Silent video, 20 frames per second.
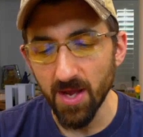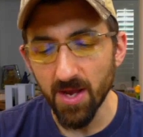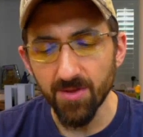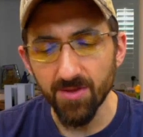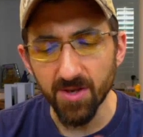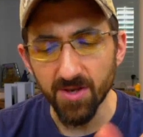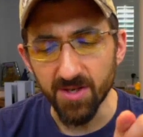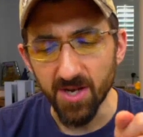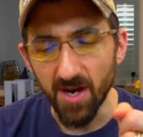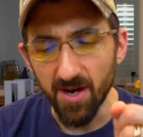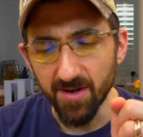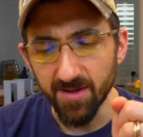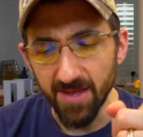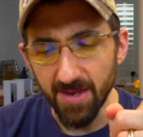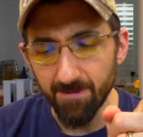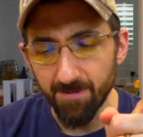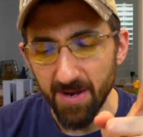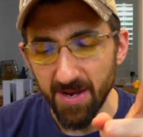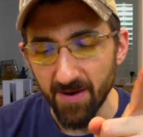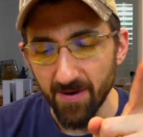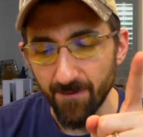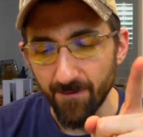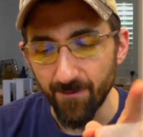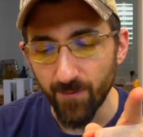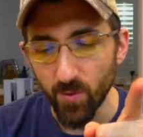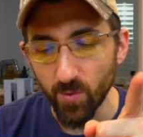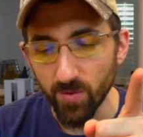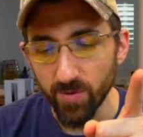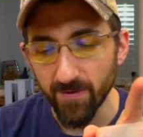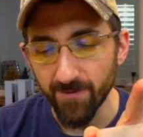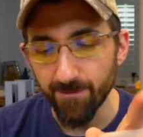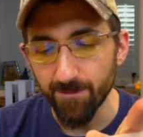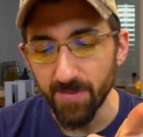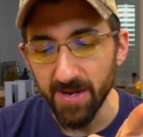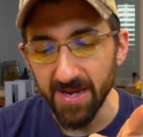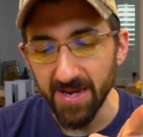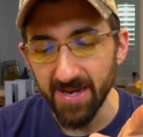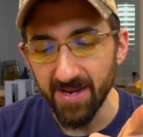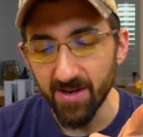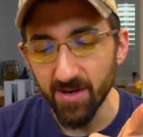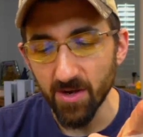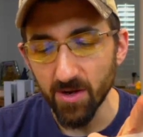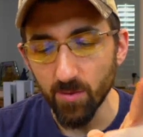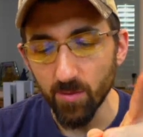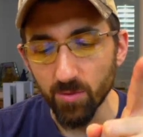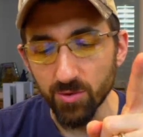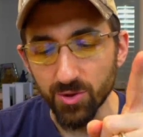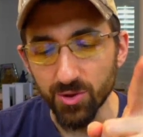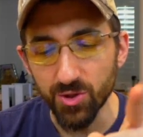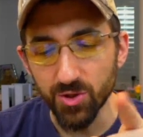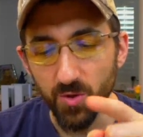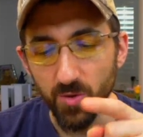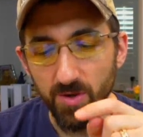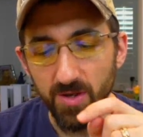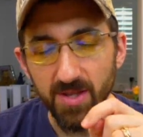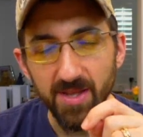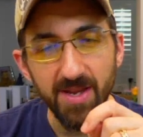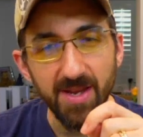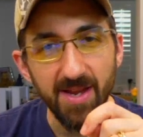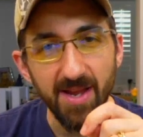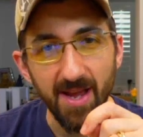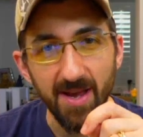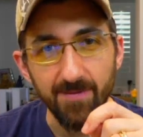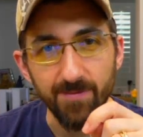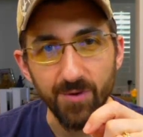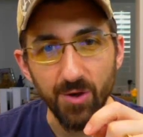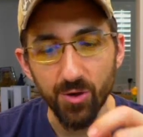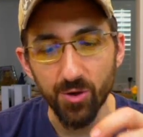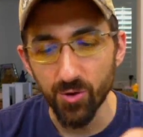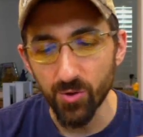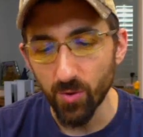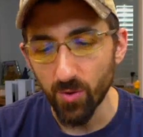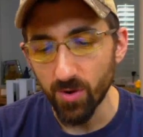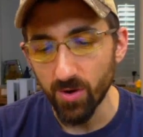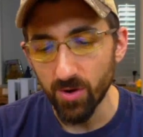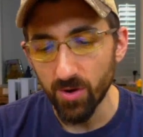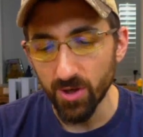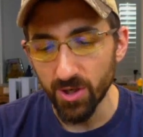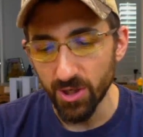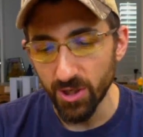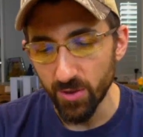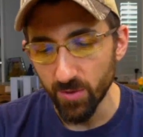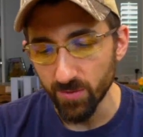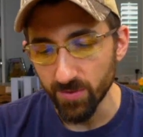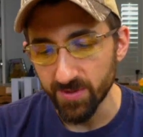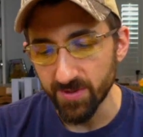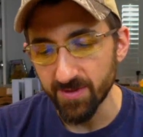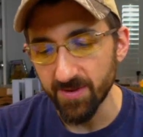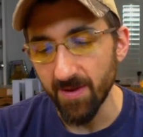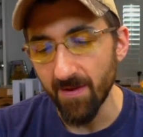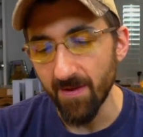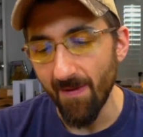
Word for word: The tongue that made a fool of me will shortly have shorter use.